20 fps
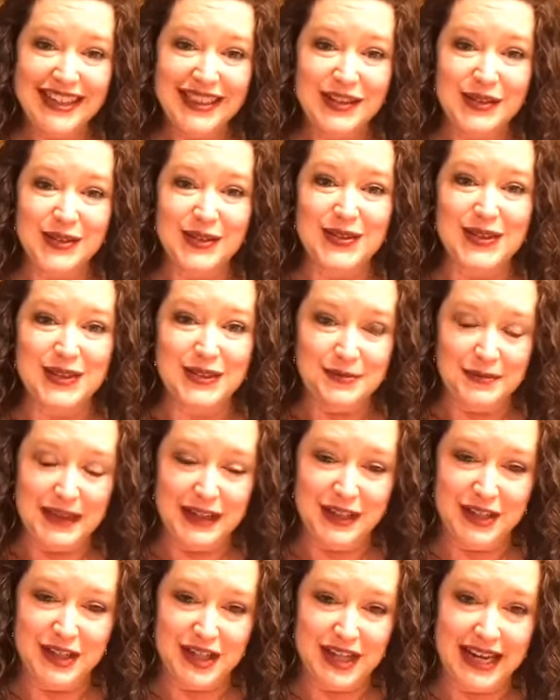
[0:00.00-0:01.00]
through this
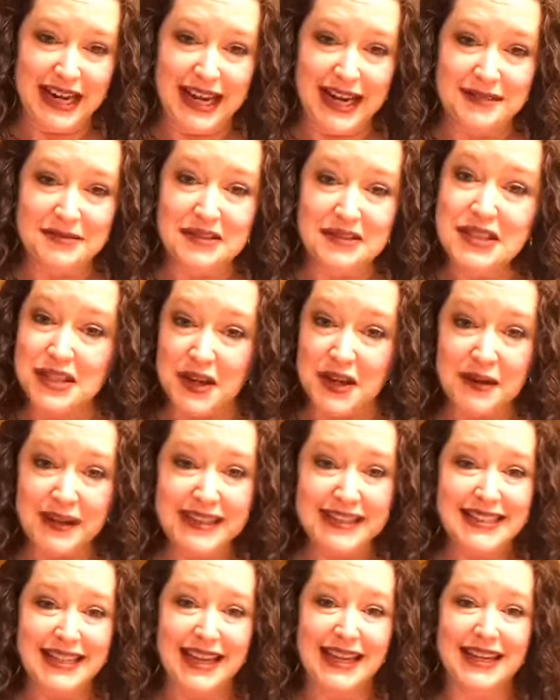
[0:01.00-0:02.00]
ministry and I'm so
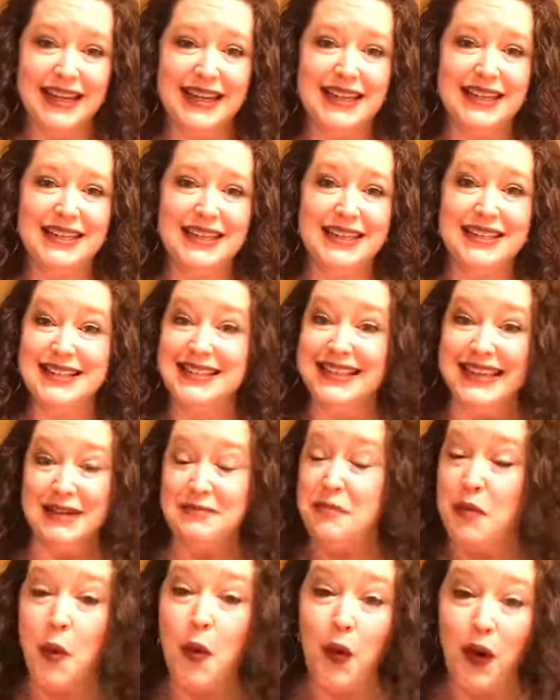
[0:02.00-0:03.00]
excited to
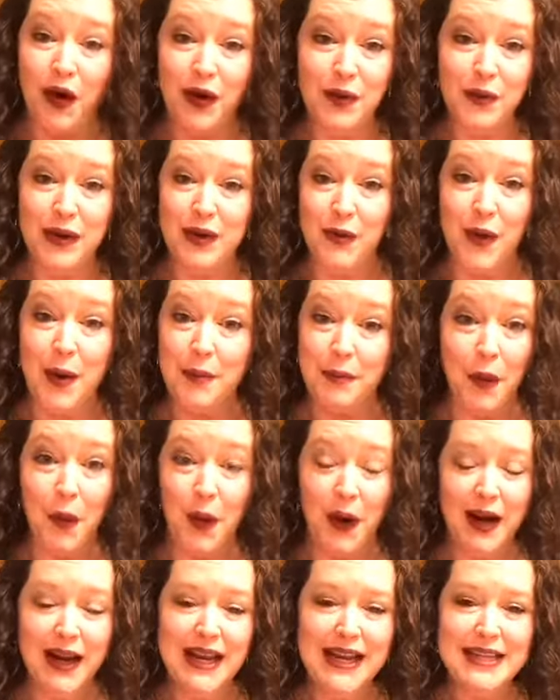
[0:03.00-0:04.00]
get more. We want
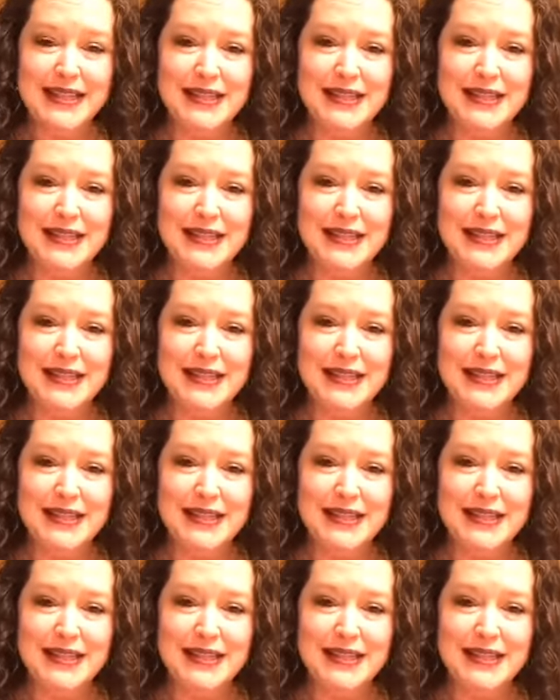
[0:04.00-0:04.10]
more.